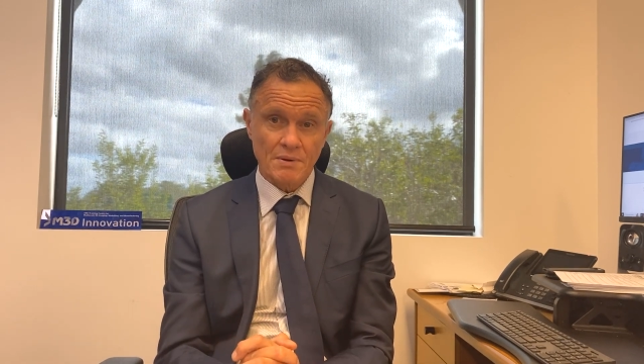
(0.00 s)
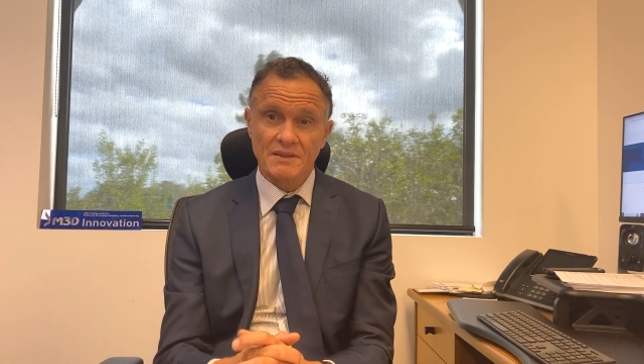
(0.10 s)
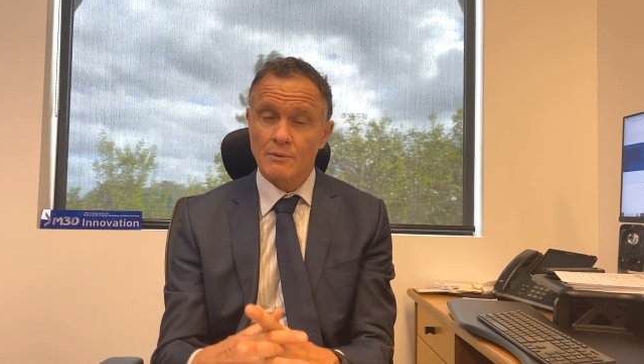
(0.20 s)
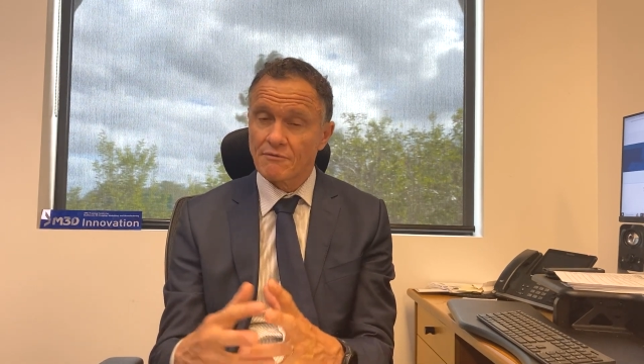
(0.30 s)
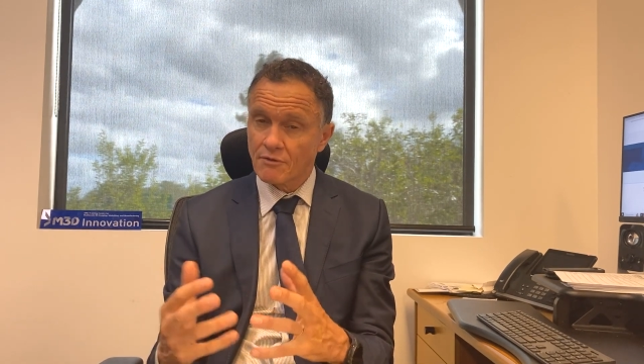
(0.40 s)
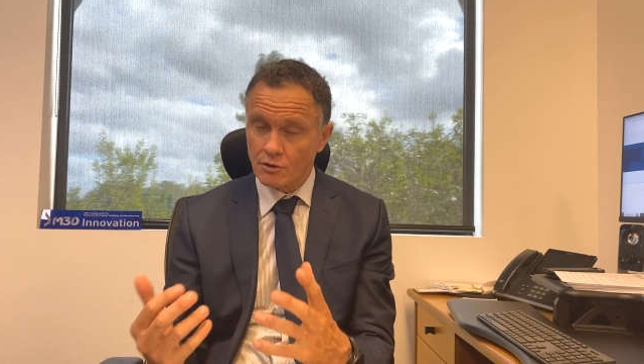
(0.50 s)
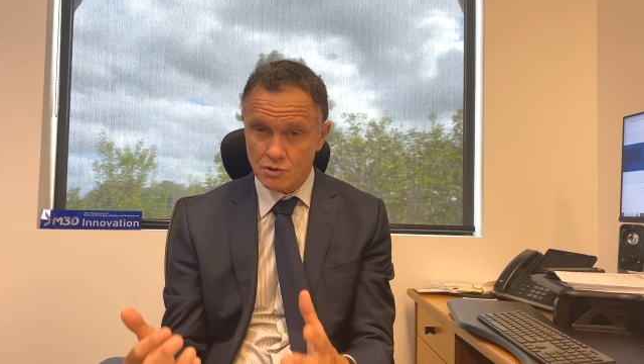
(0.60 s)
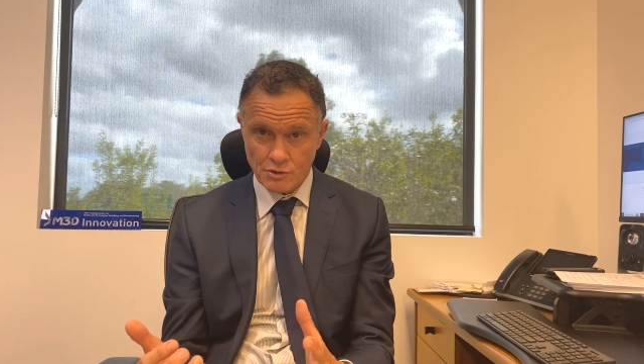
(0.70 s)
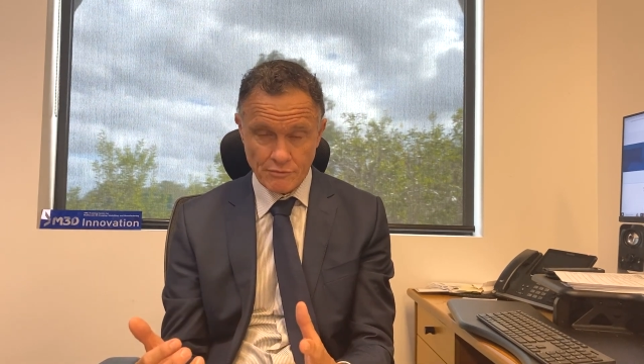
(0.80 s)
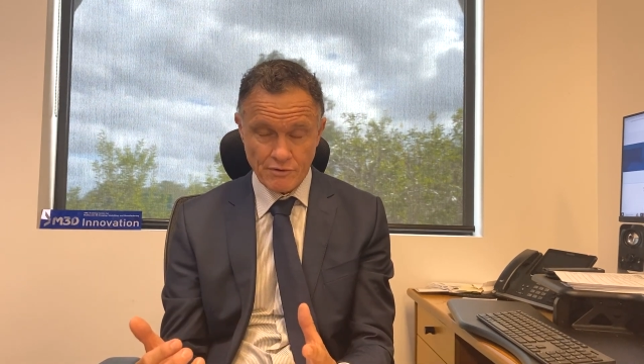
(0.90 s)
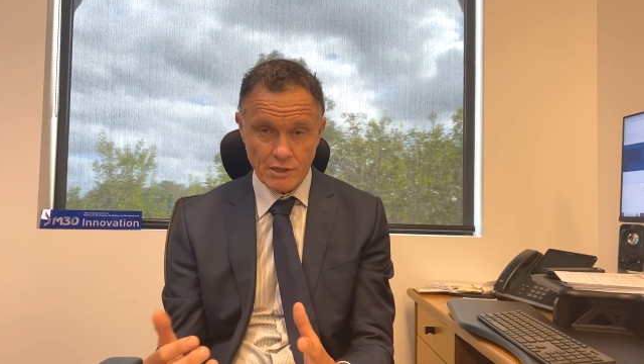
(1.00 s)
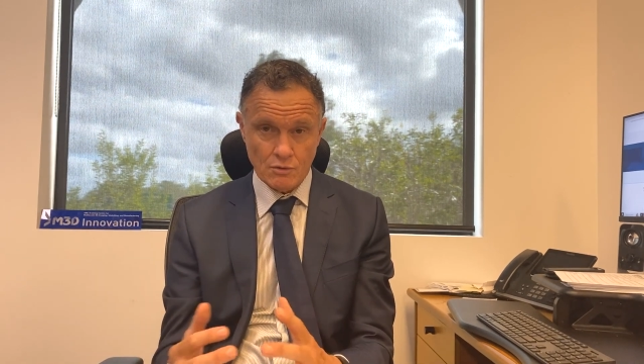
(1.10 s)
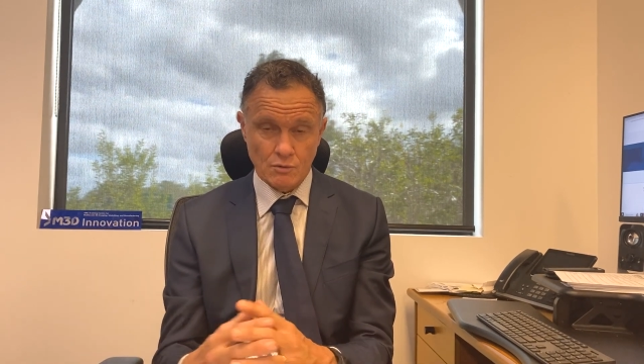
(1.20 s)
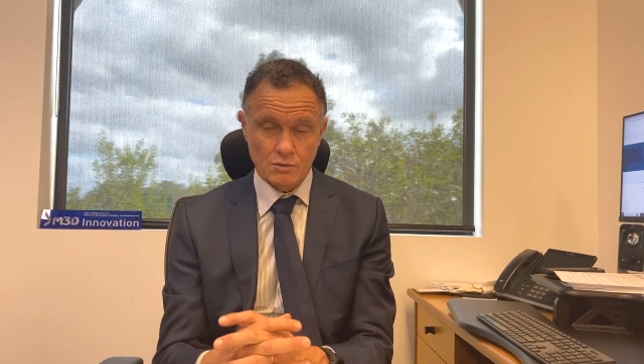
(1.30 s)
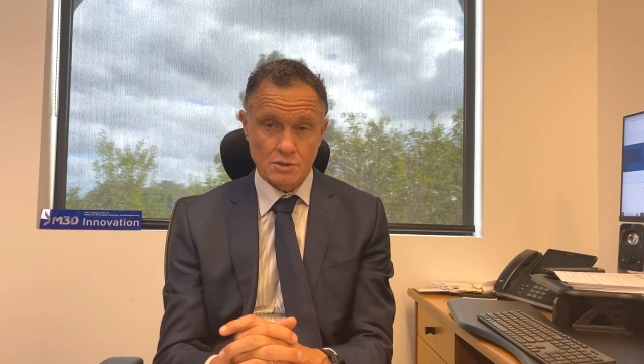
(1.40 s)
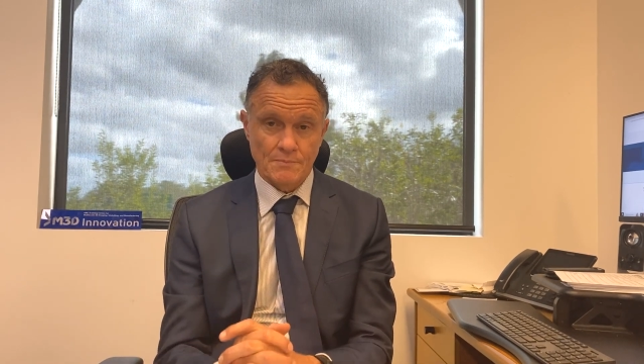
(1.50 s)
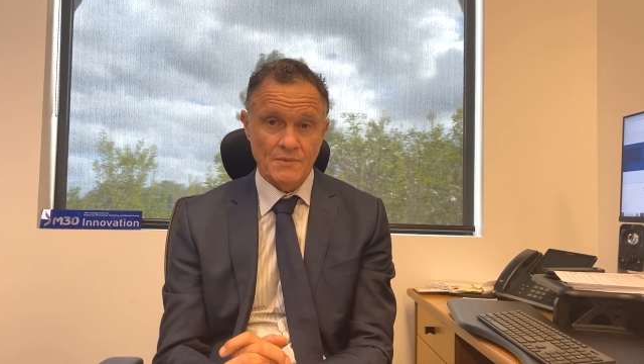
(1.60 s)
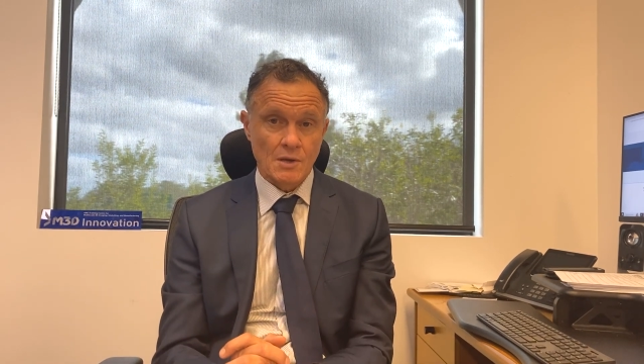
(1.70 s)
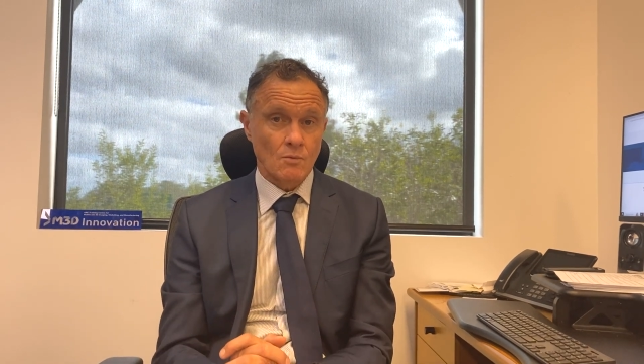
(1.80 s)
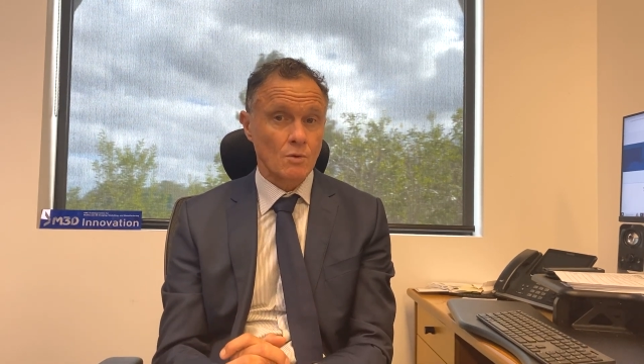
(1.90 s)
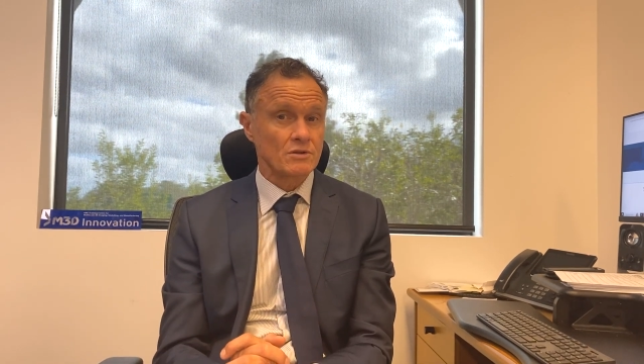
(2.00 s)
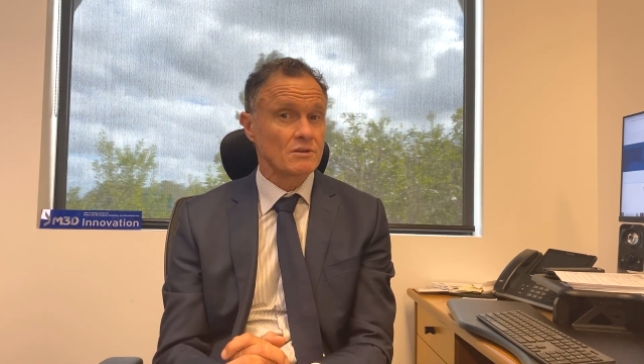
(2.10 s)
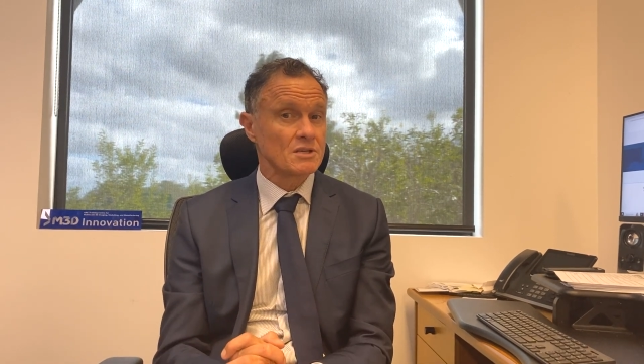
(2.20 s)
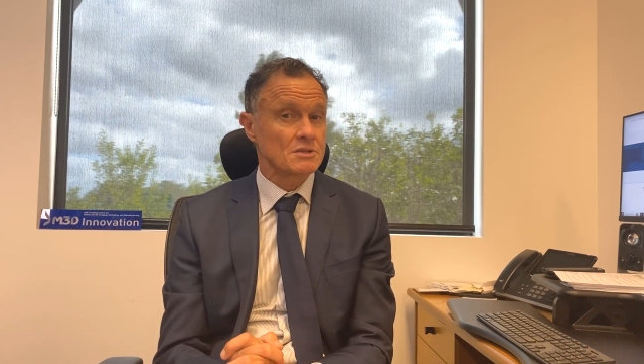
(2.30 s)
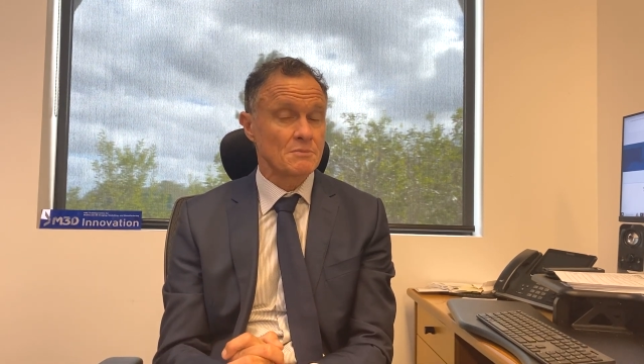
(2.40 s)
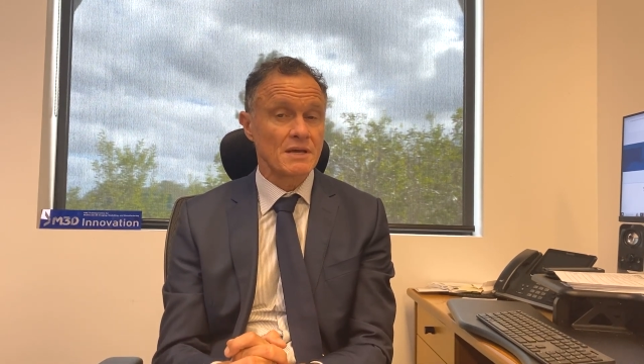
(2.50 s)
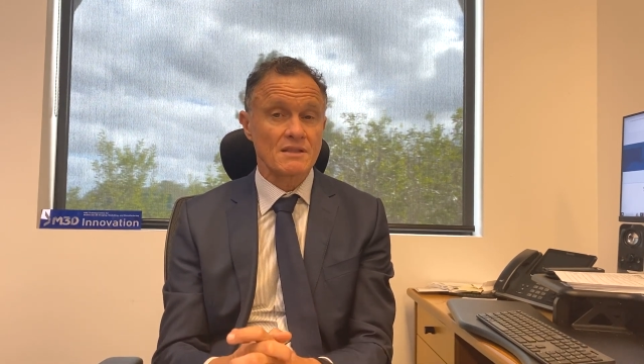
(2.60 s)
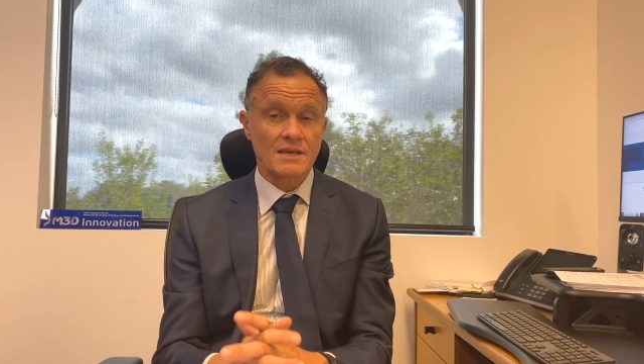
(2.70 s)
but they were voluntary recalls. What did this mean?